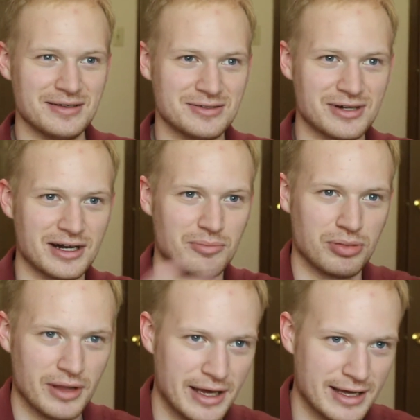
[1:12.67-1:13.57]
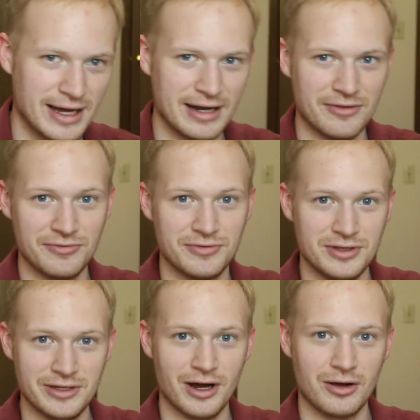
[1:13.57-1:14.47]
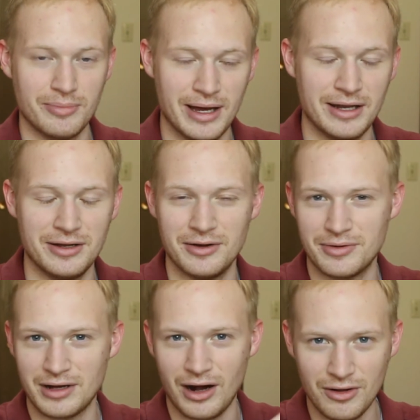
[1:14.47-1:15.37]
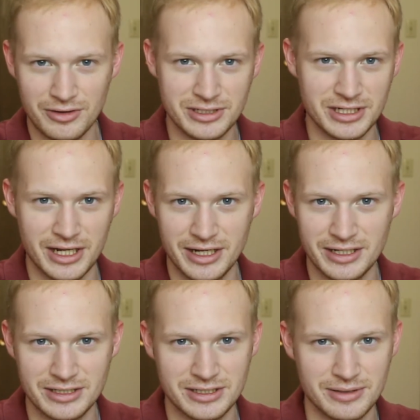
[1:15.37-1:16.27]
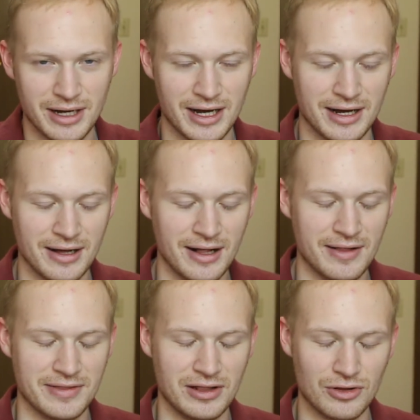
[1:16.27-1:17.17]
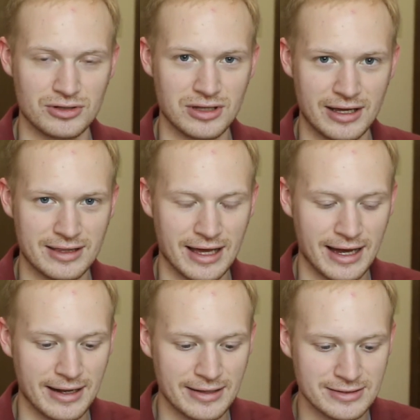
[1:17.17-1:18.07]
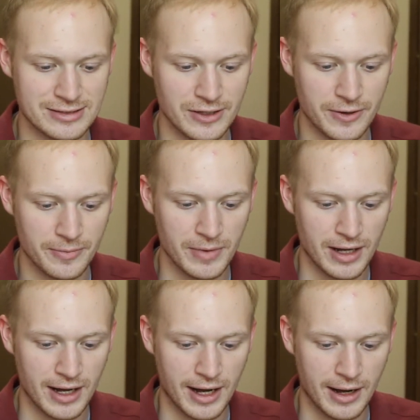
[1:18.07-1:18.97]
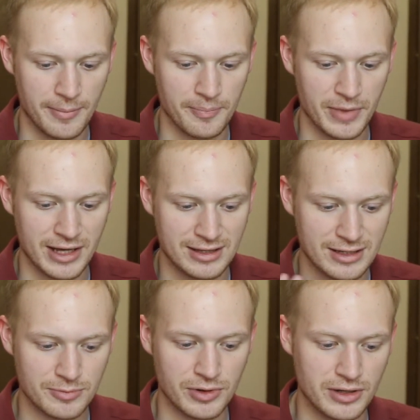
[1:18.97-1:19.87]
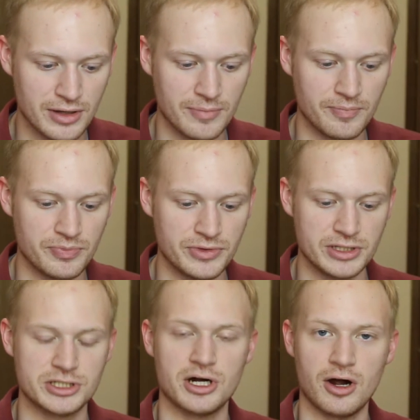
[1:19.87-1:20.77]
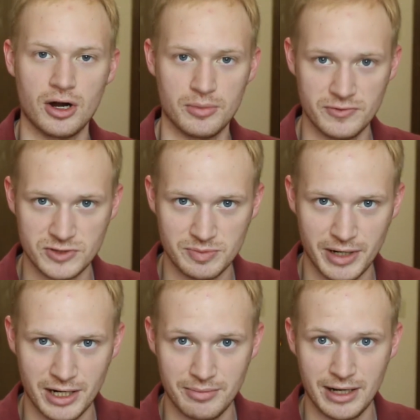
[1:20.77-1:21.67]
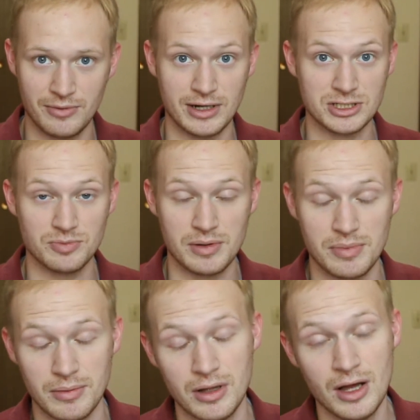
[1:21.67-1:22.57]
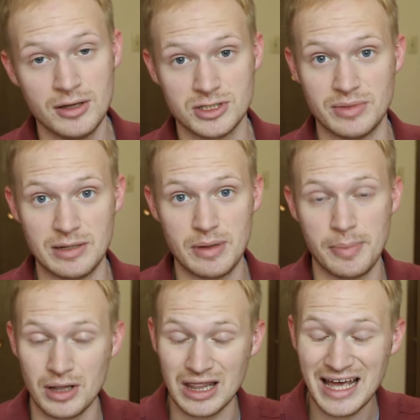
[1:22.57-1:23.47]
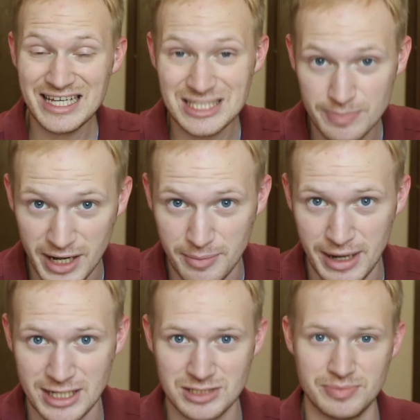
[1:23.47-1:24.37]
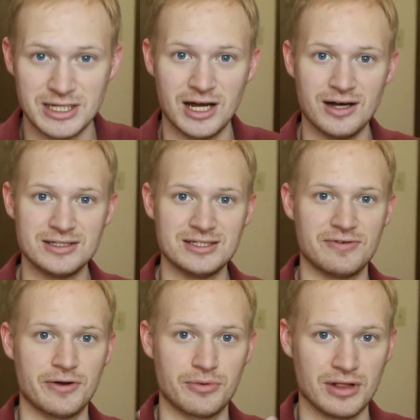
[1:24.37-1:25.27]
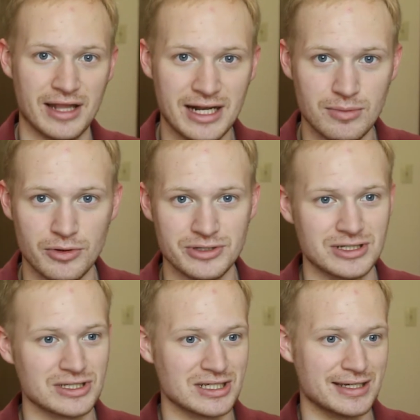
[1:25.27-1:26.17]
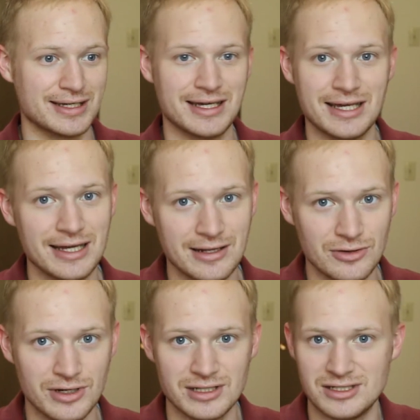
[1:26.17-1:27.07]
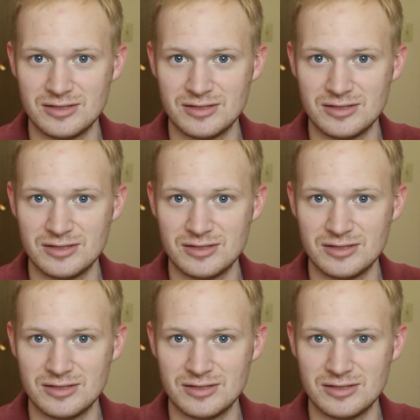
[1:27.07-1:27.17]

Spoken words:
trying to play kind of young men, college age. They looked like that, and so I think one of the charm of Spider-Man, why so many people like Spider-Man, is because he's very relatable. He's just a kid who gets